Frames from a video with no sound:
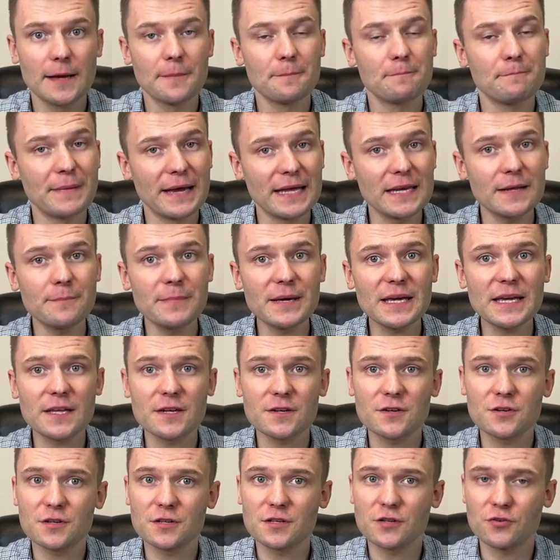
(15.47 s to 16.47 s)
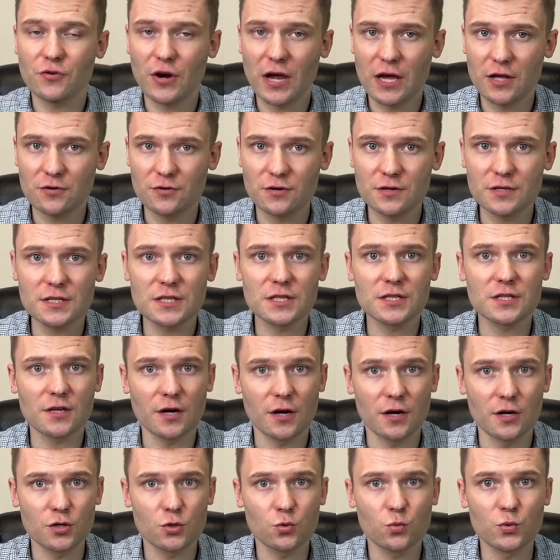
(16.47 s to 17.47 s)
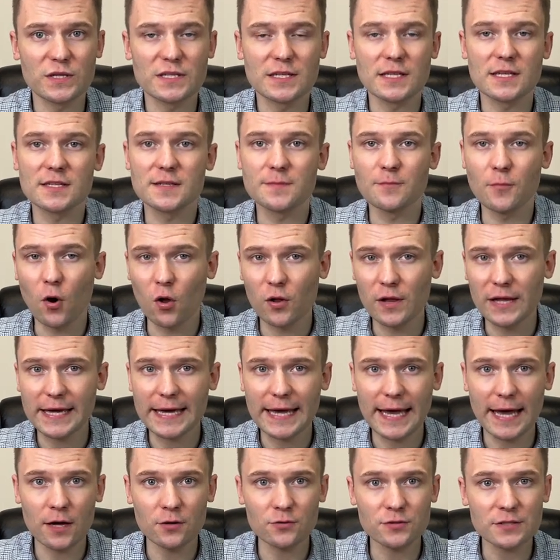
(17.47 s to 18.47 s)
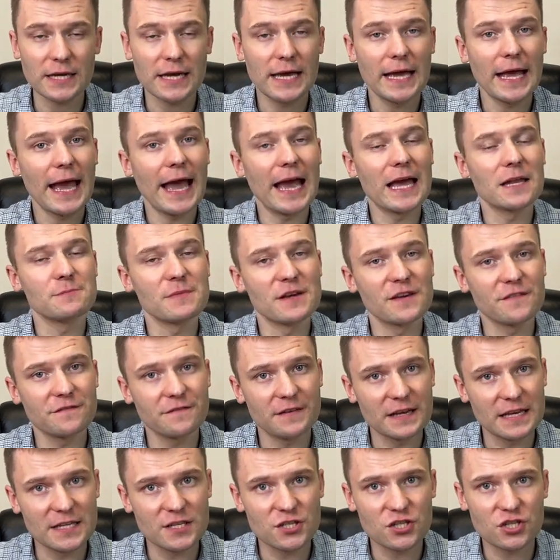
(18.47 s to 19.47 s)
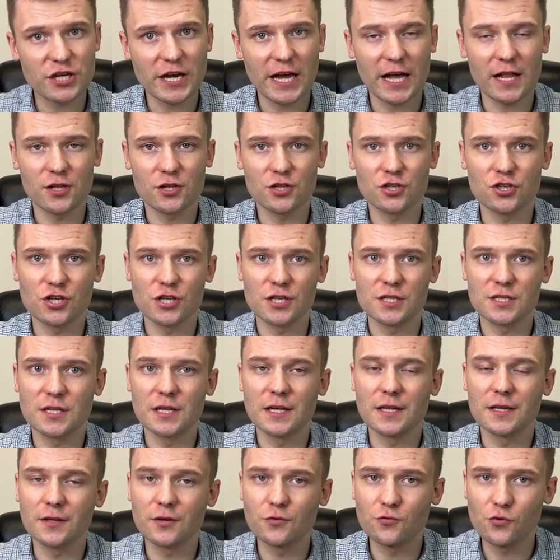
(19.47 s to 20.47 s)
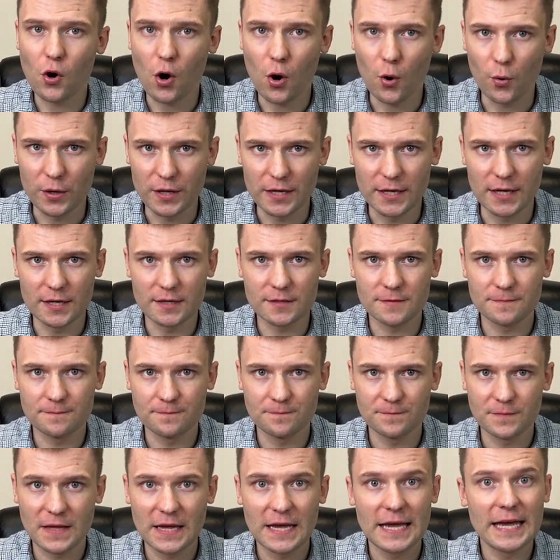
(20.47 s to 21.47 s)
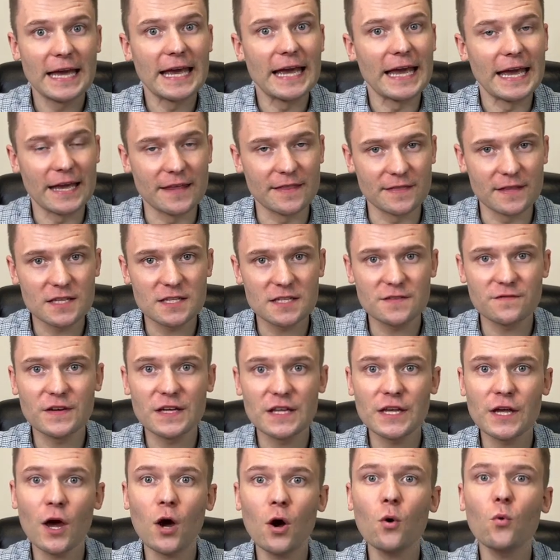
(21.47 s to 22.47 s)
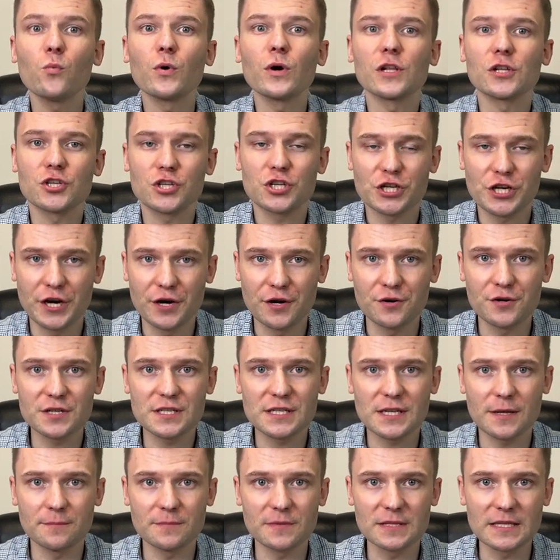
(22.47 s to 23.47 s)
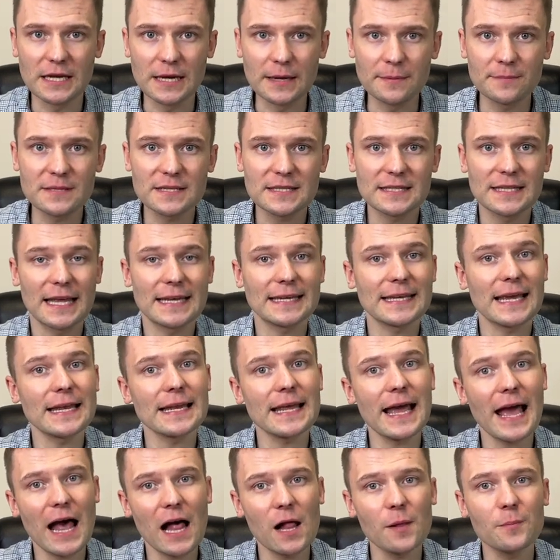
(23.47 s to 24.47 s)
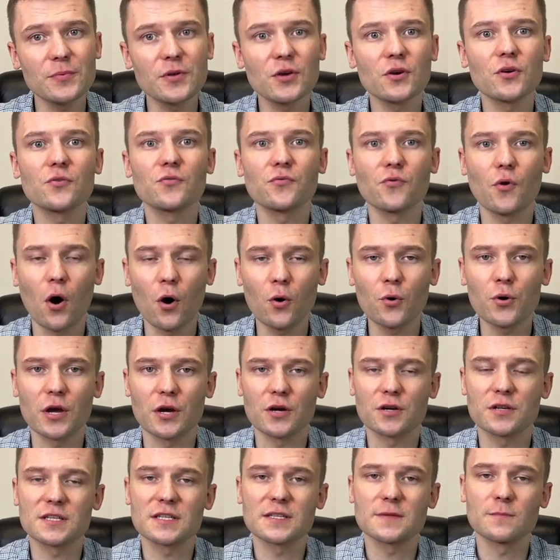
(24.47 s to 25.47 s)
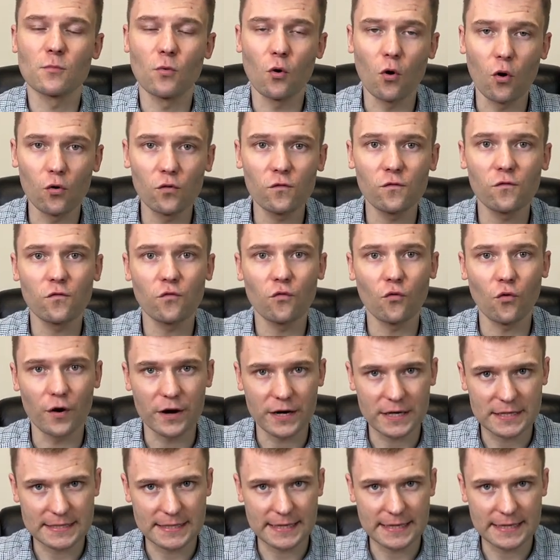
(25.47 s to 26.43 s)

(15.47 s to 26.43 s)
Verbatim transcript: Many beginner traders start with a small account and may face challenges in growing it. In this video, we'll share some tips that can help you grow your small Forex